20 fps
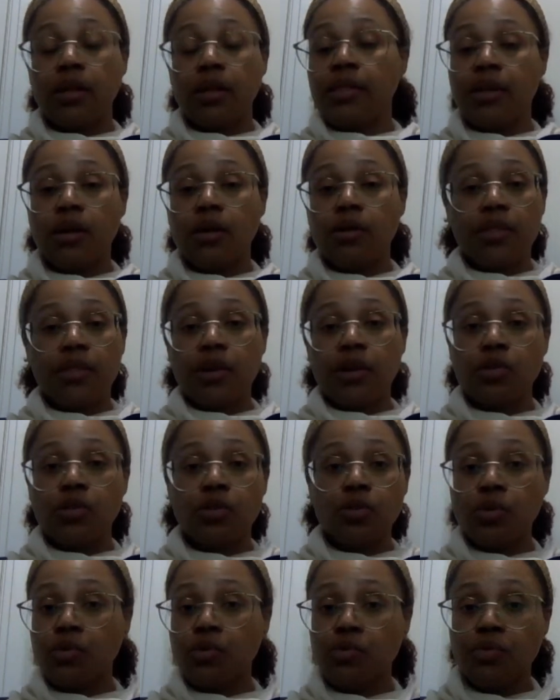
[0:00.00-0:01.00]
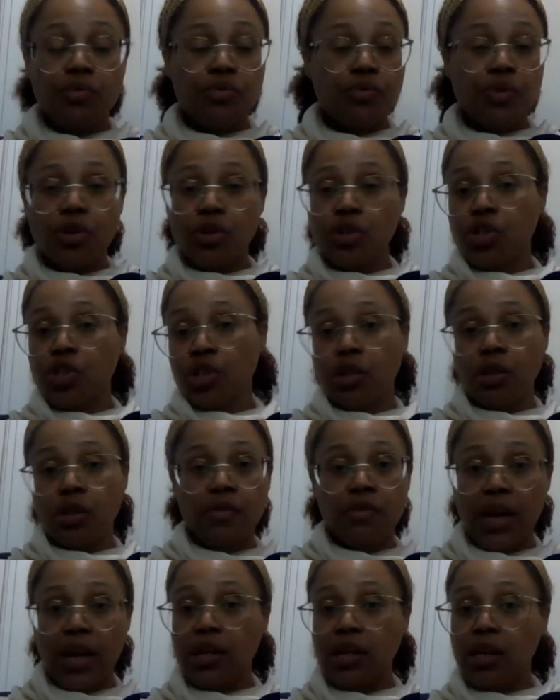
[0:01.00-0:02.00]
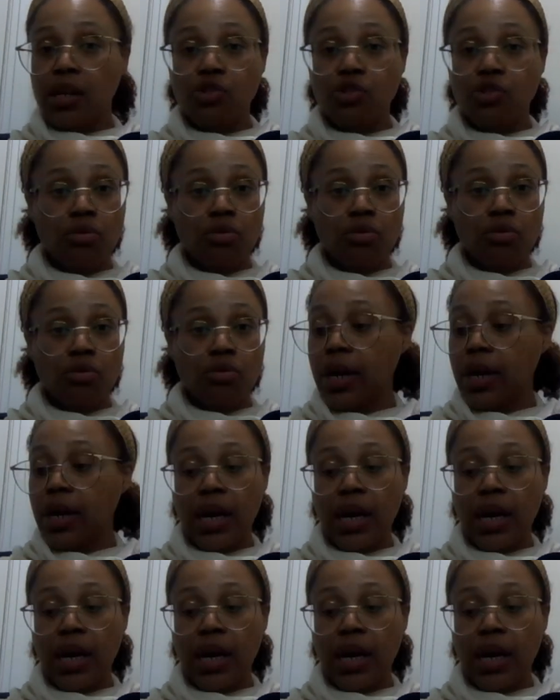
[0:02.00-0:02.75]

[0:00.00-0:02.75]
There is no version of any drawing,